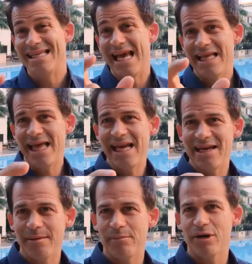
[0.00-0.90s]
take that
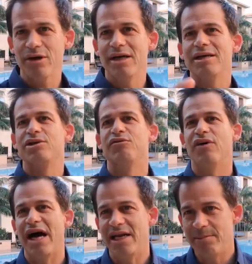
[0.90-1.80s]
number,
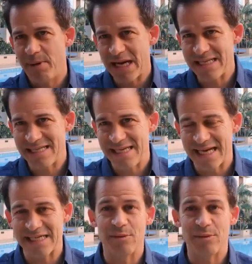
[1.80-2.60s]
divide it by 6,